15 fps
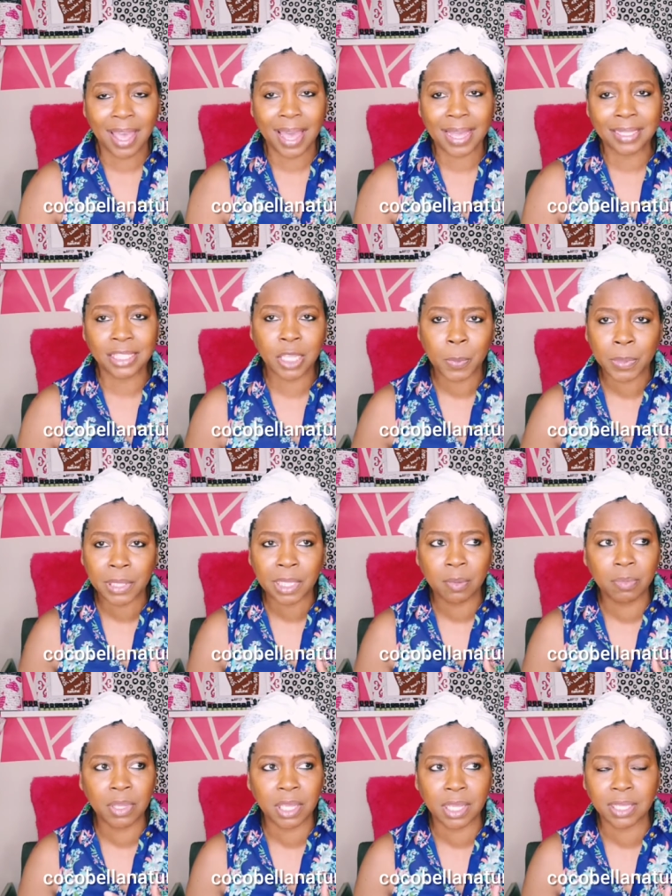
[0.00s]
I typically
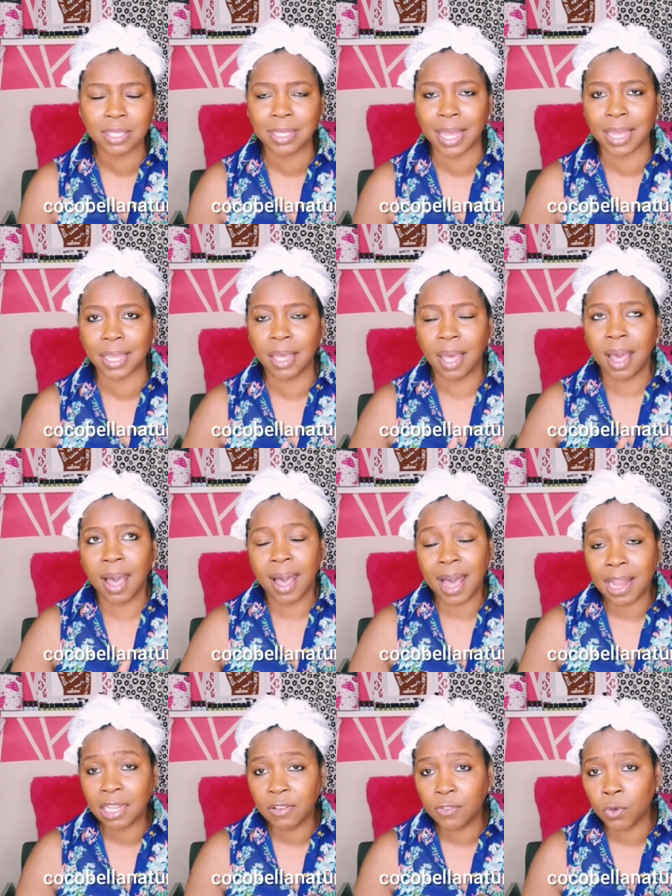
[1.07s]
mix like
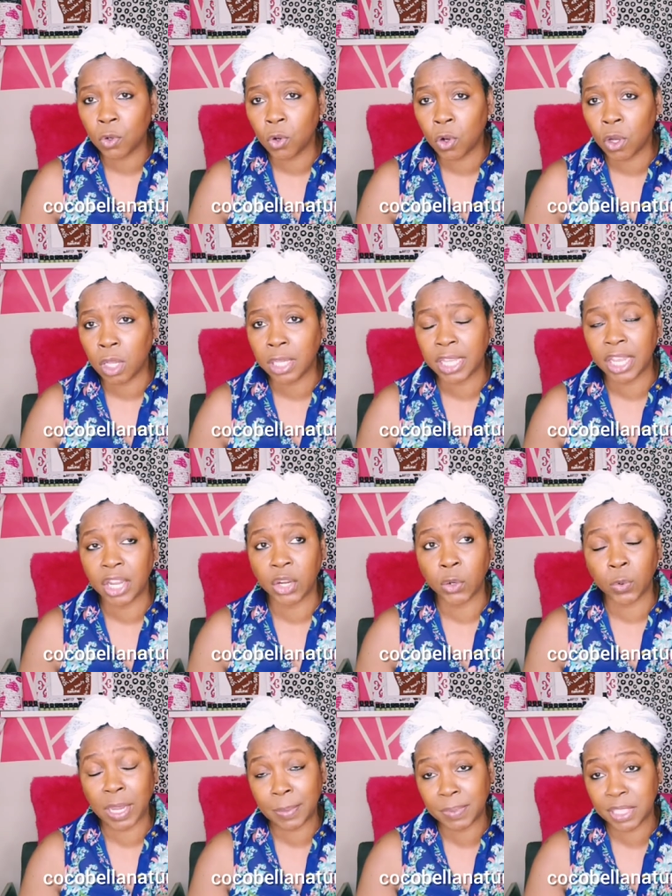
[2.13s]
olive oil and
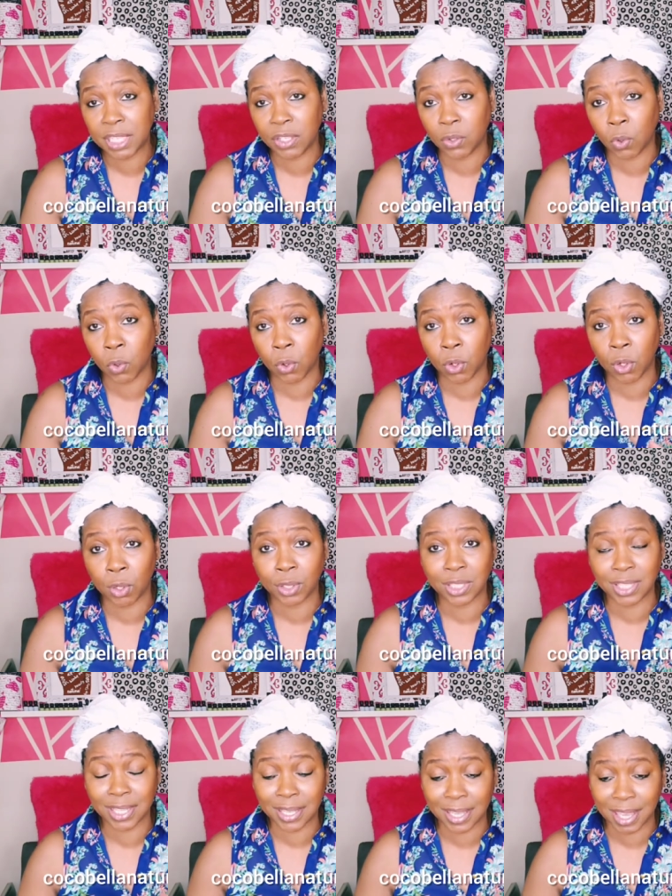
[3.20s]
grapeseed oil
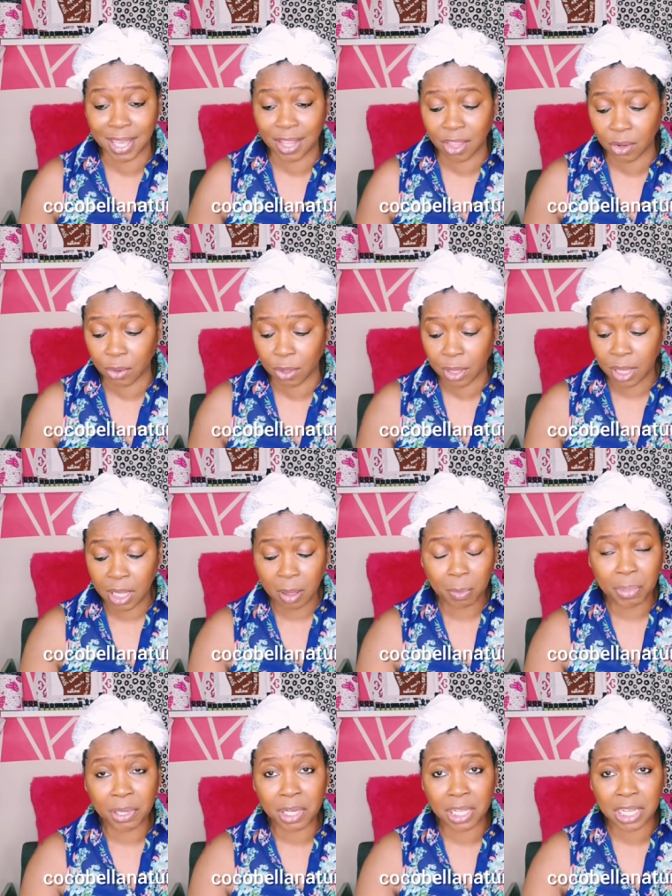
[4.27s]
together,
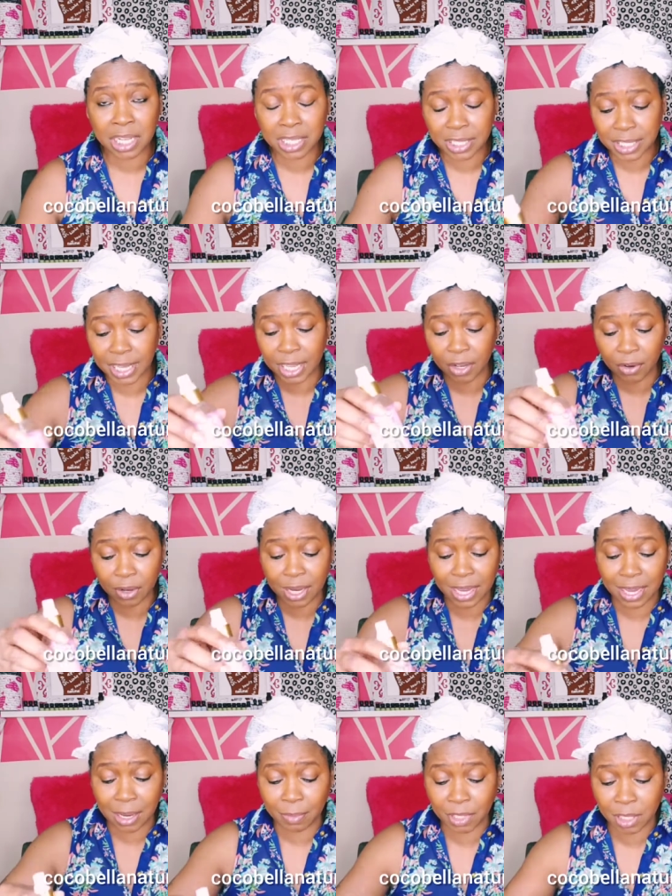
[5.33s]
put it in a container,
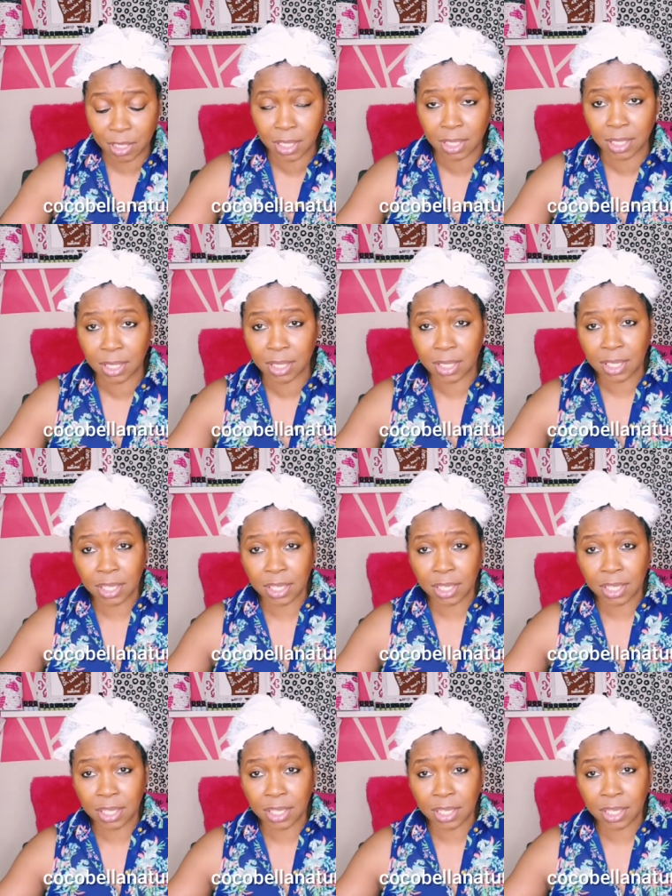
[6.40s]
and I'm just going to